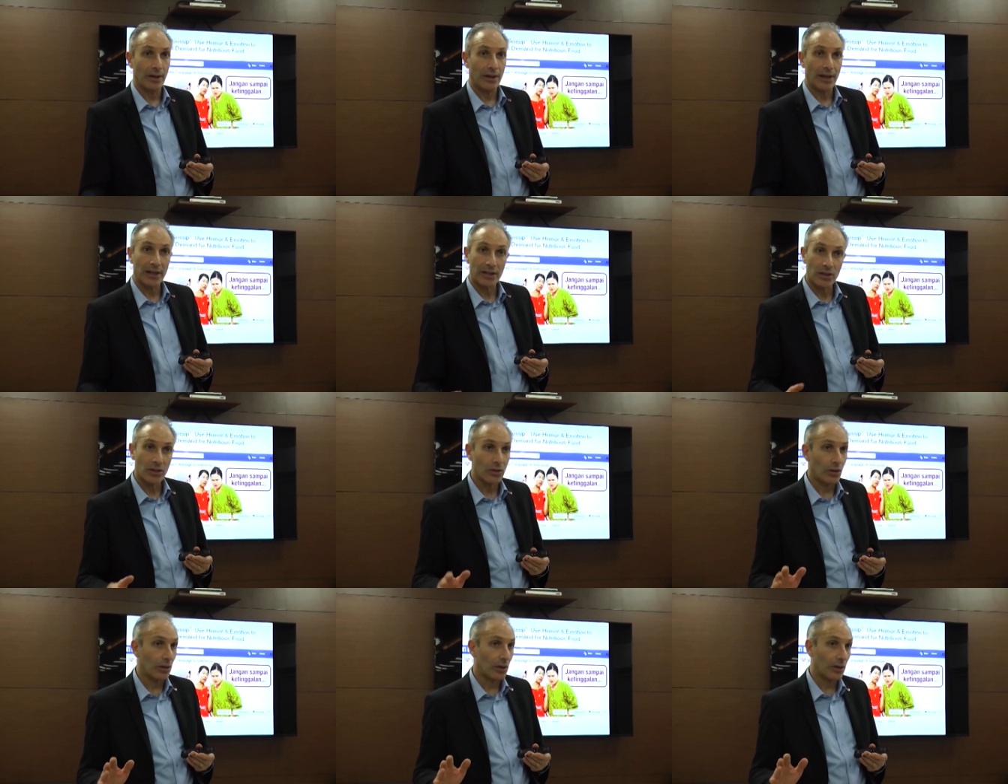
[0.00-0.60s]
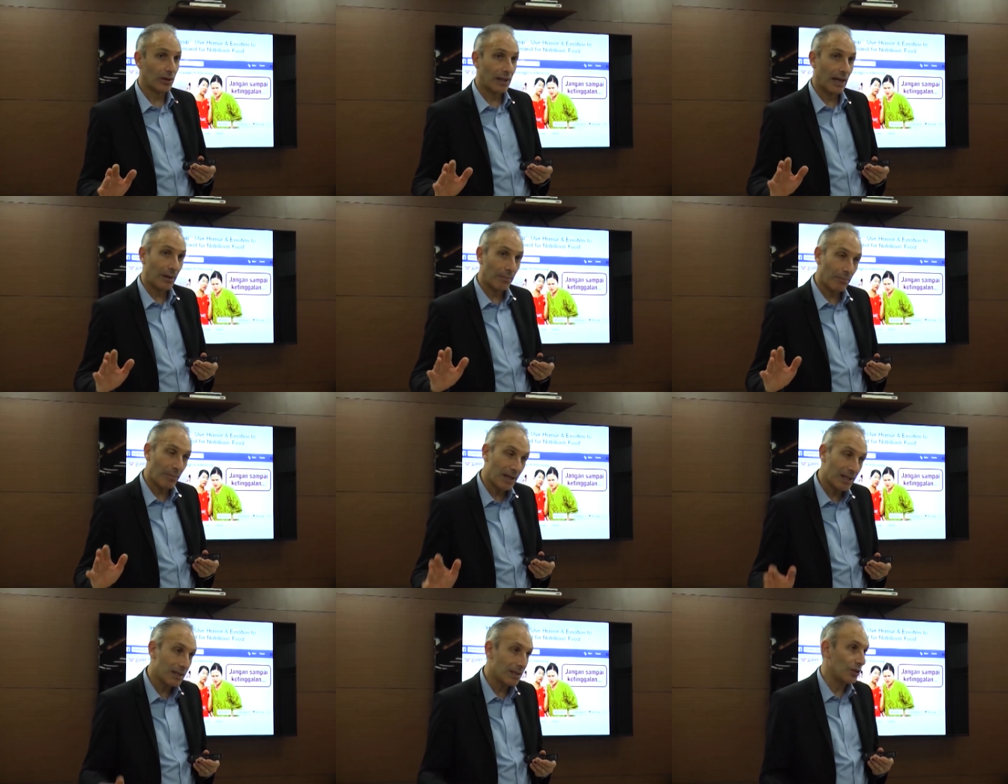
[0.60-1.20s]

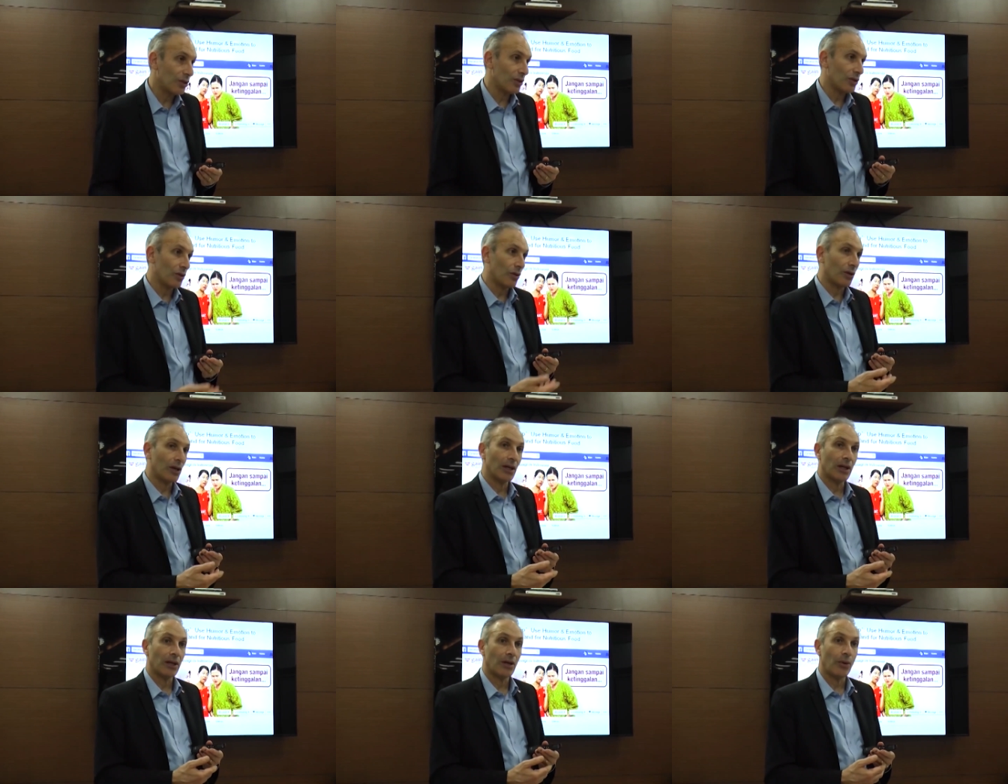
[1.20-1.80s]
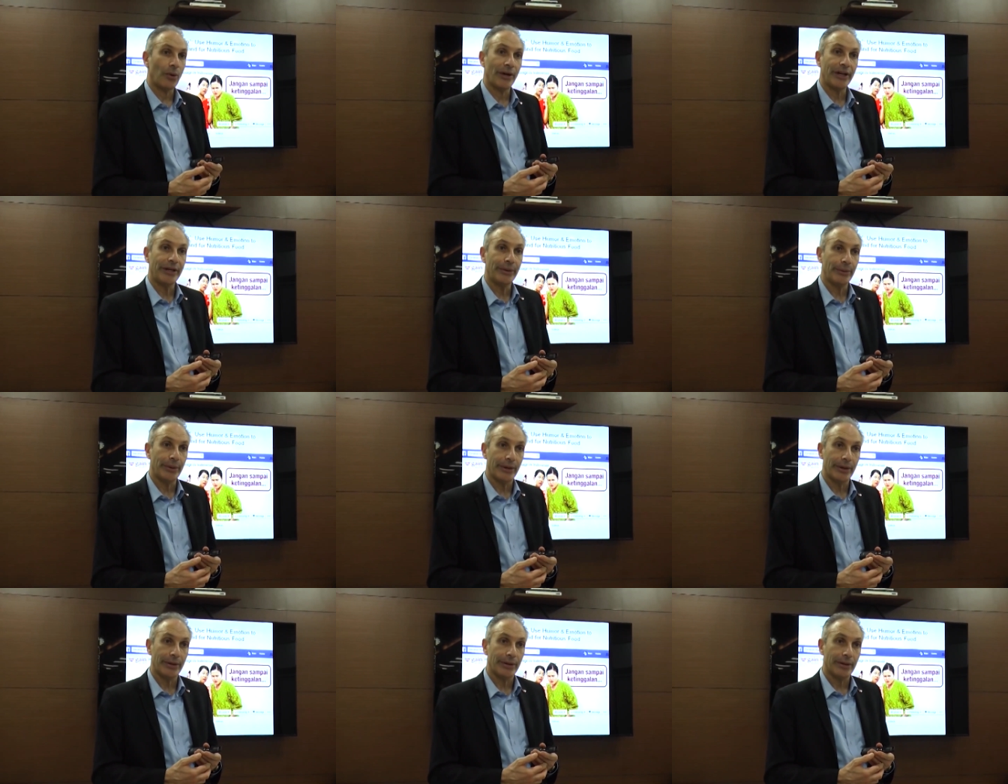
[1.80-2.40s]
That message is not going to go
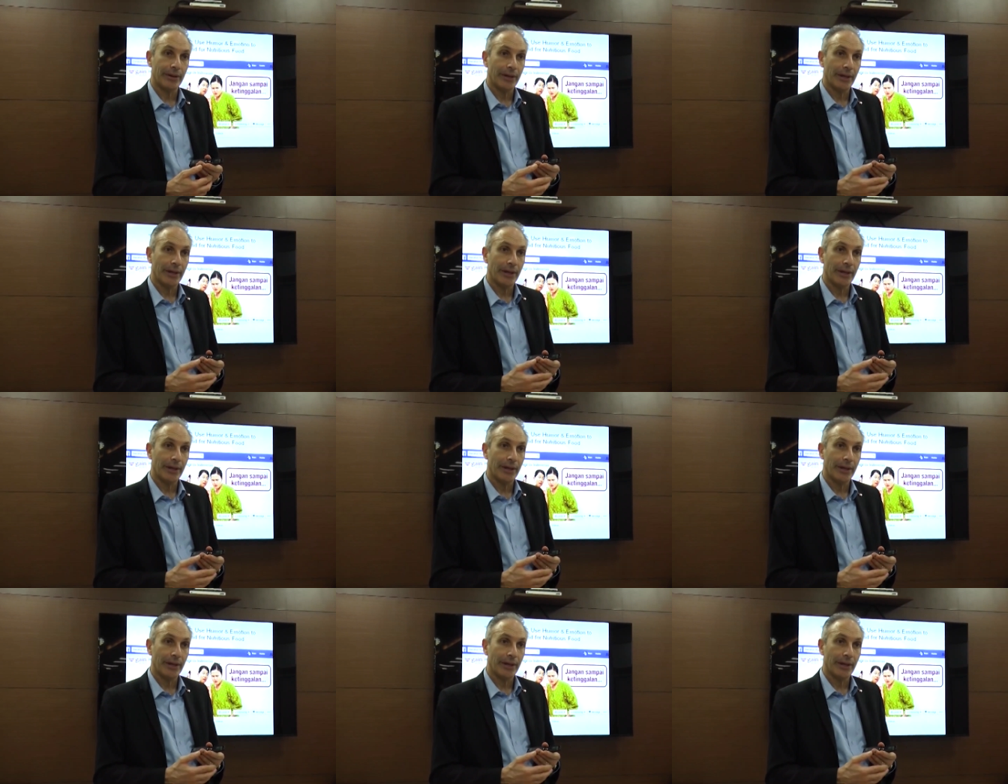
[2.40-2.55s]
anywhere.